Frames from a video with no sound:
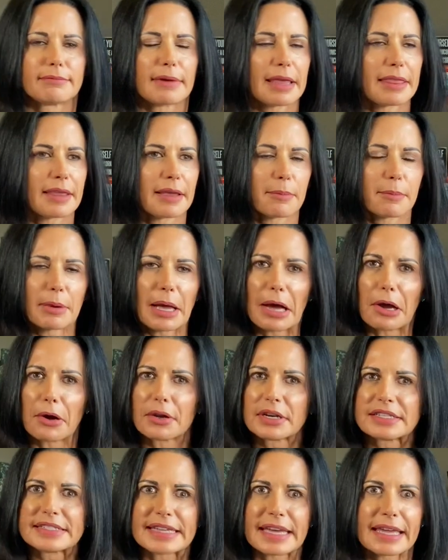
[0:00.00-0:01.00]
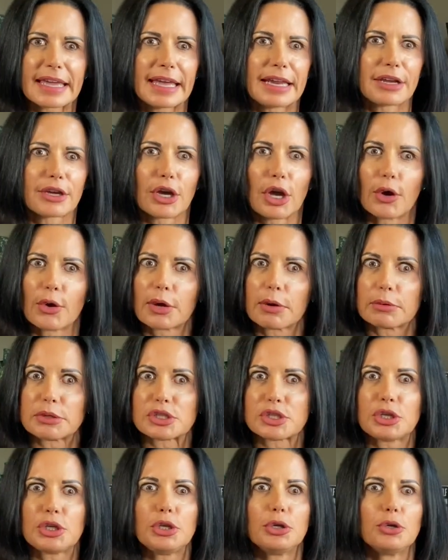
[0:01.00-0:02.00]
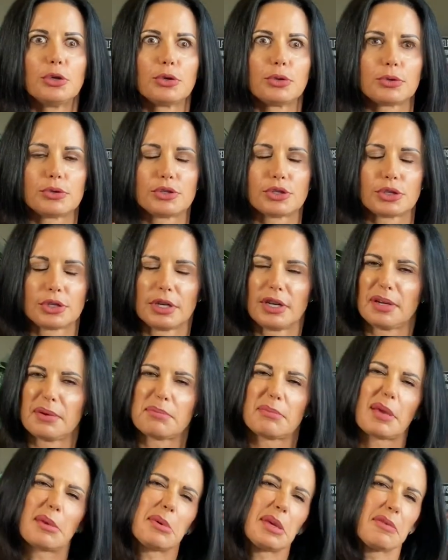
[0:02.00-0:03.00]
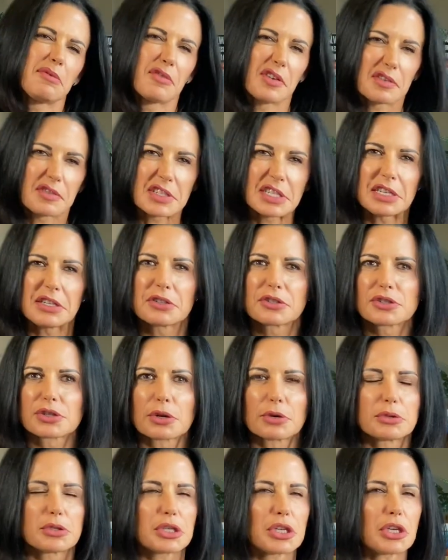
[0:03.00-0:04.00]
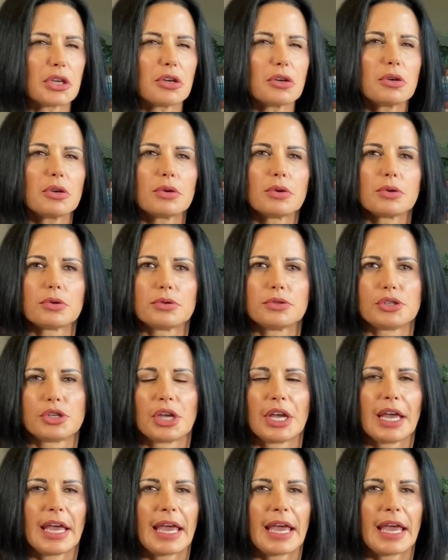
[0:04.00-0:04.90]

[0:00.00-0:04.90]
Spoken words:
I think about a decade ago, it was huge. Maybe 15 years ago, it was huge.